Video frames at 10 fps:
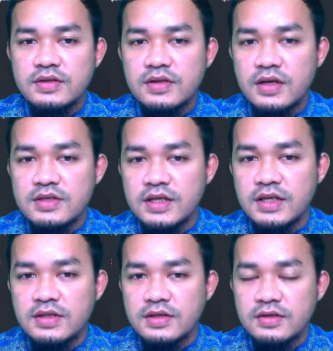Okay,
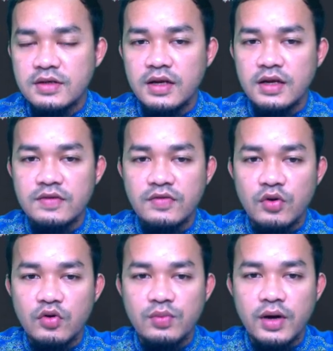set, and then
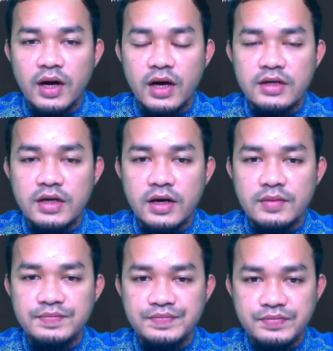followed by
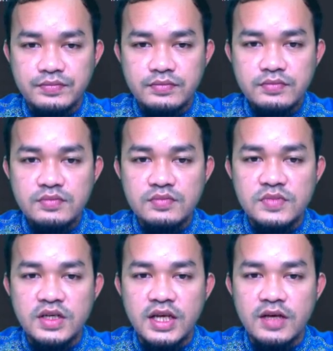the
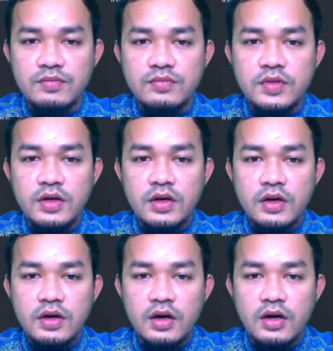name.
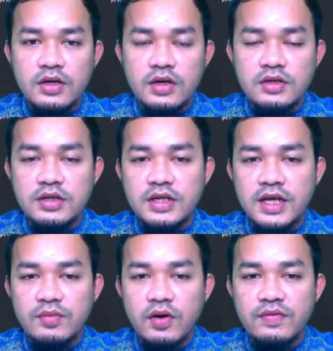The
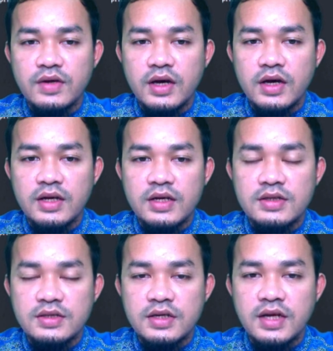name of the
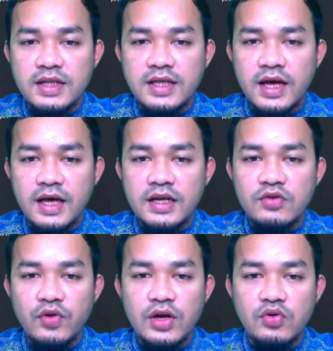data, and then
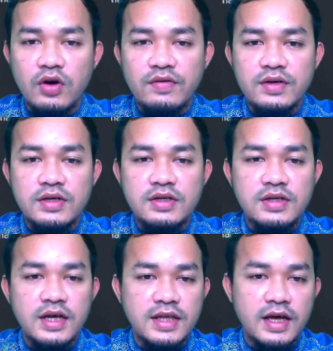the value of the
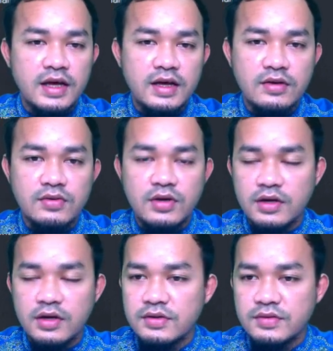data.
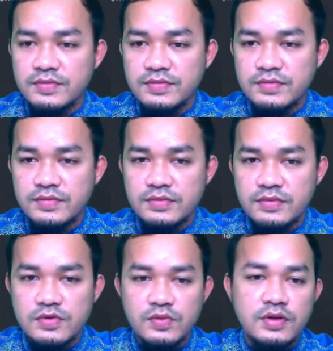Okay,
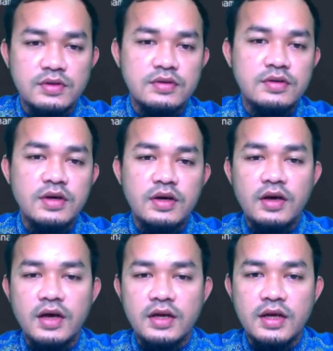this one,
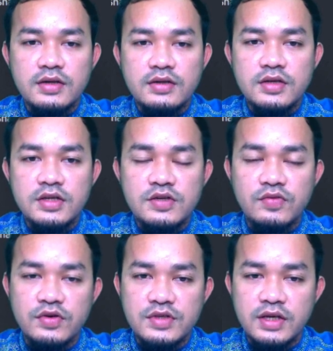and then this is
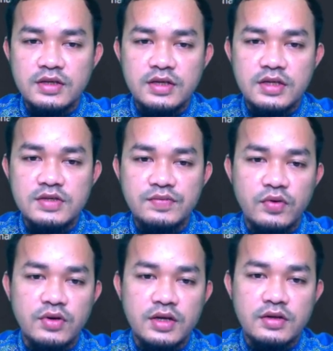for set, this is
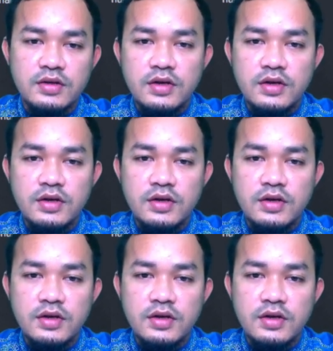for get.